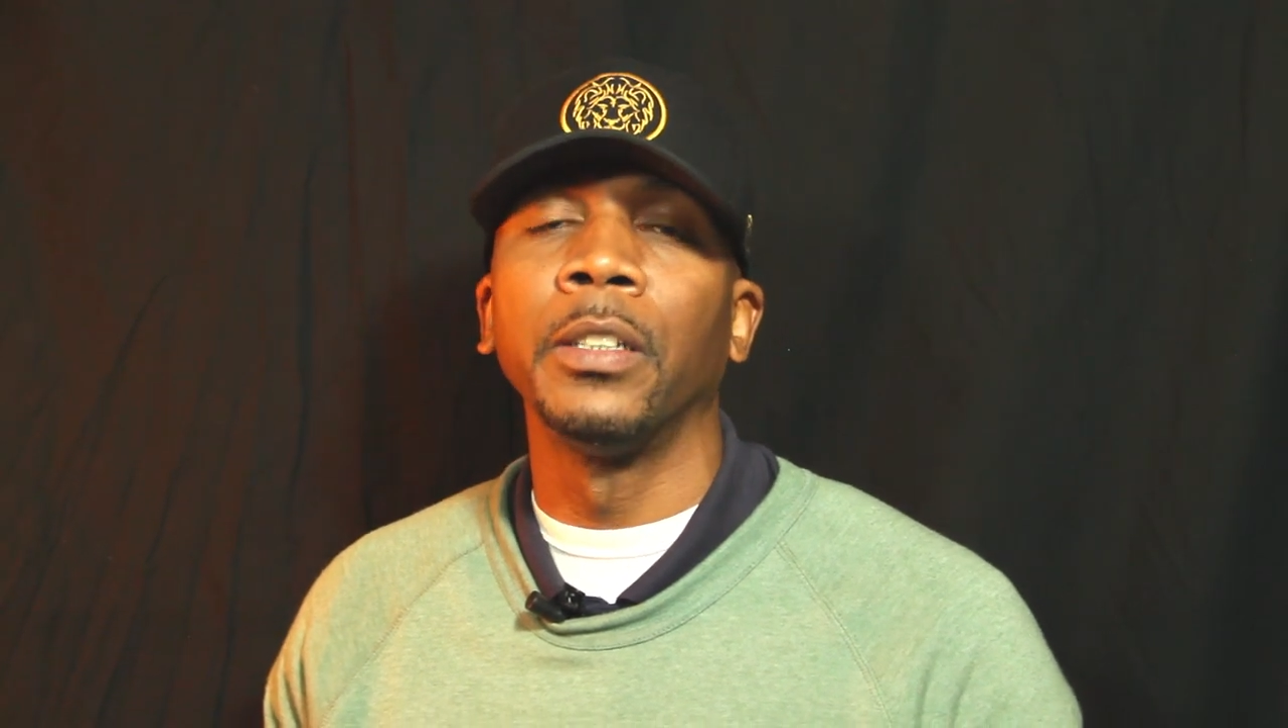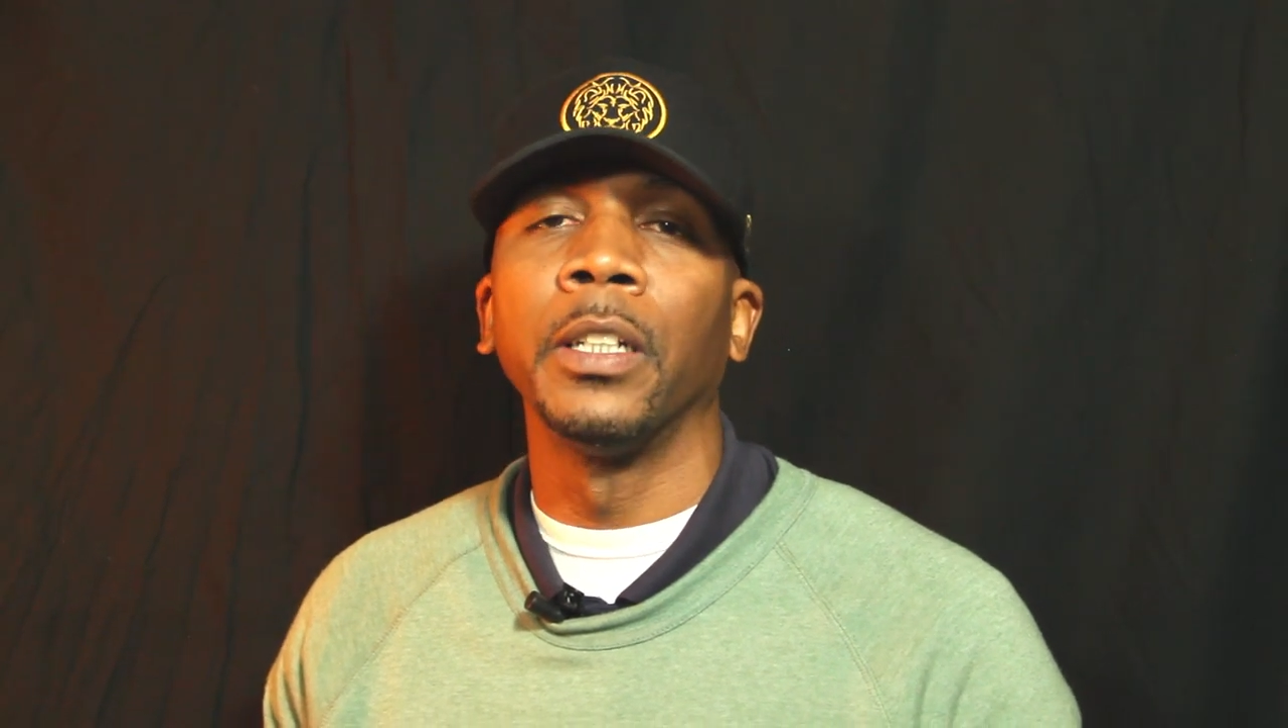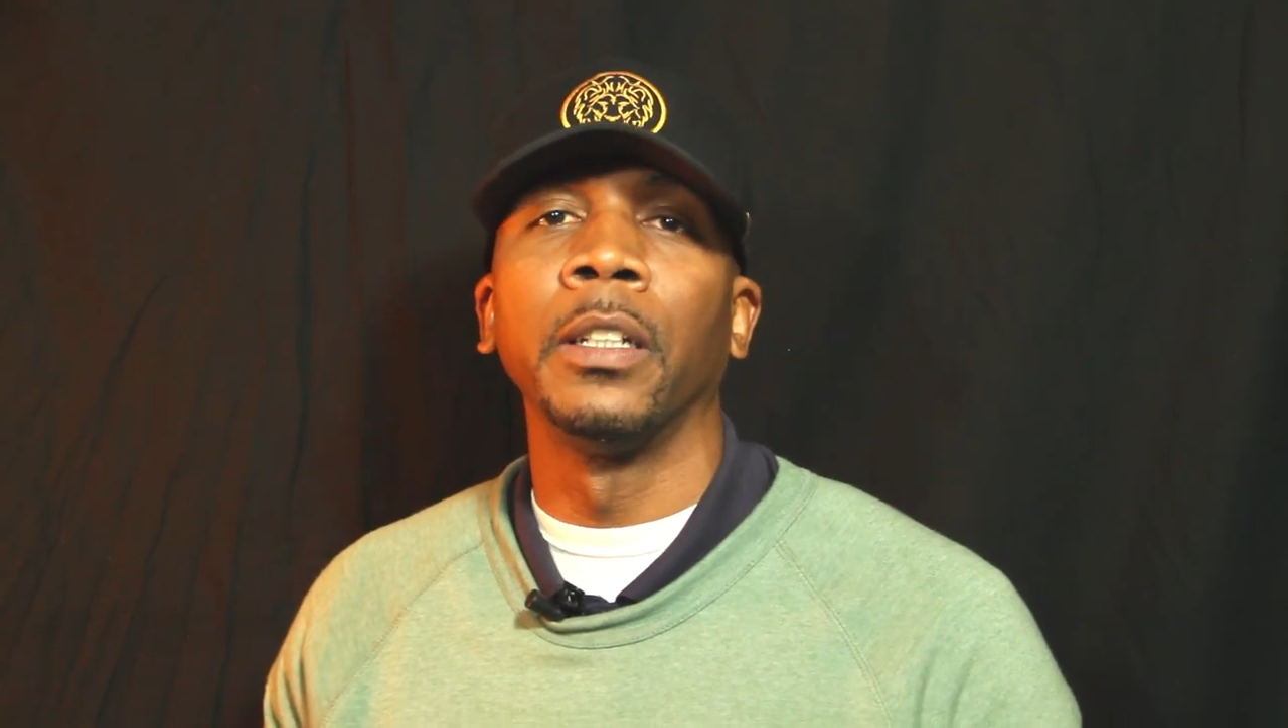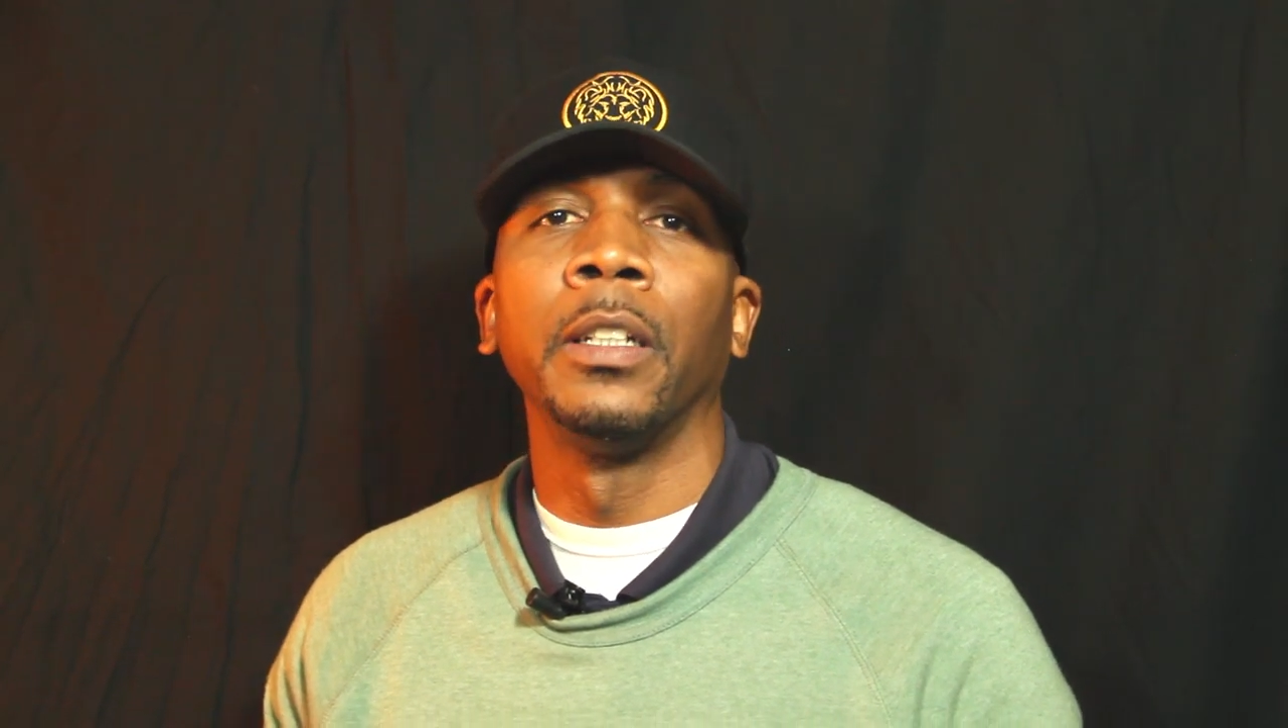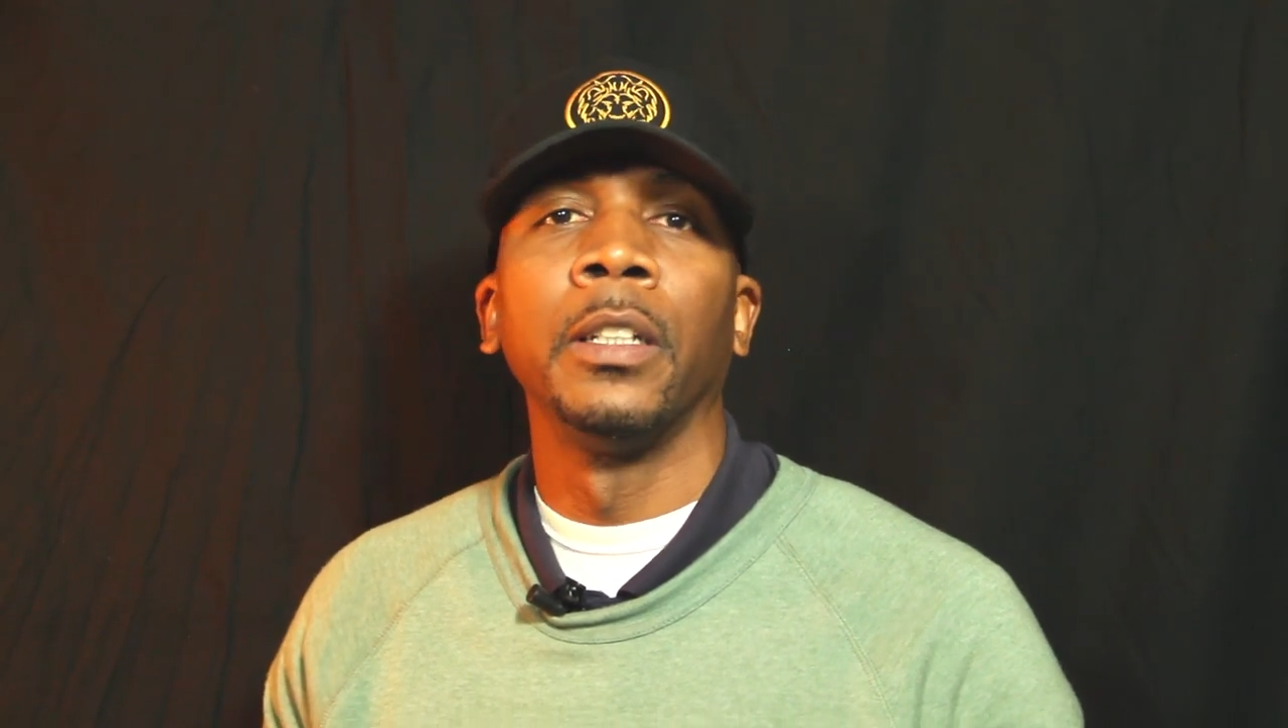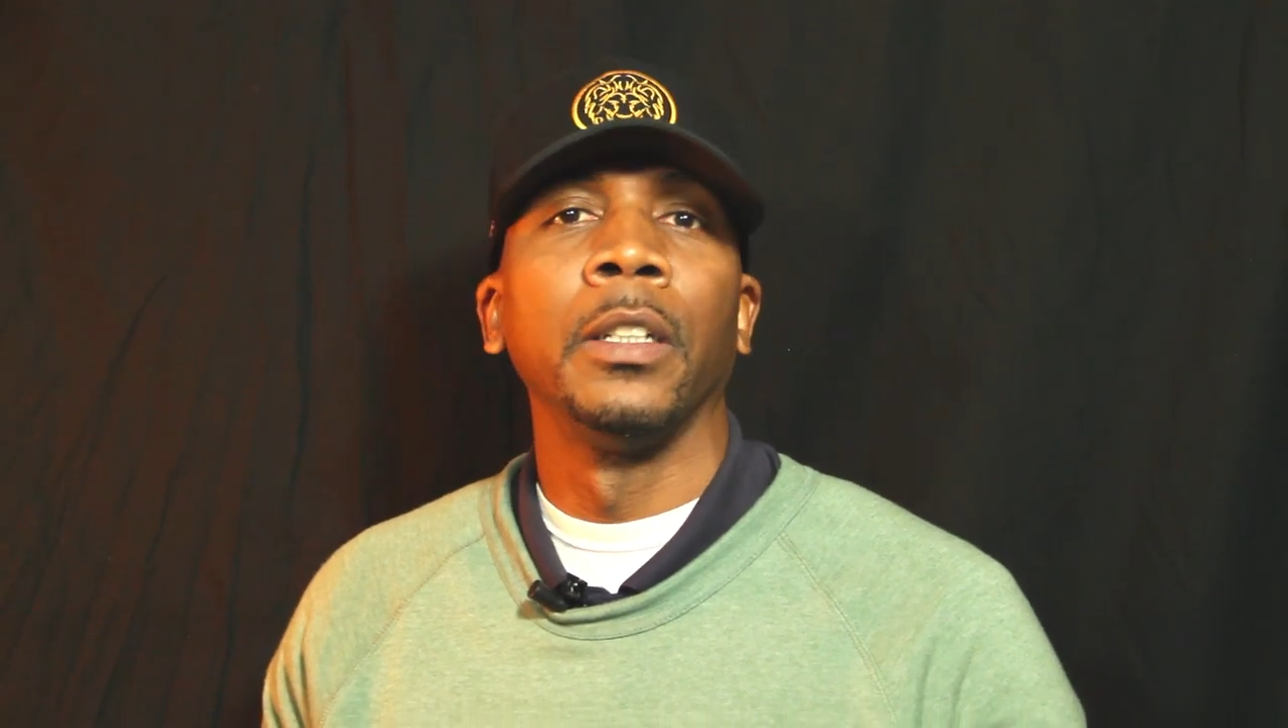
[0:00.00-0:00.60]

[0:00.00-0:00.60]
and,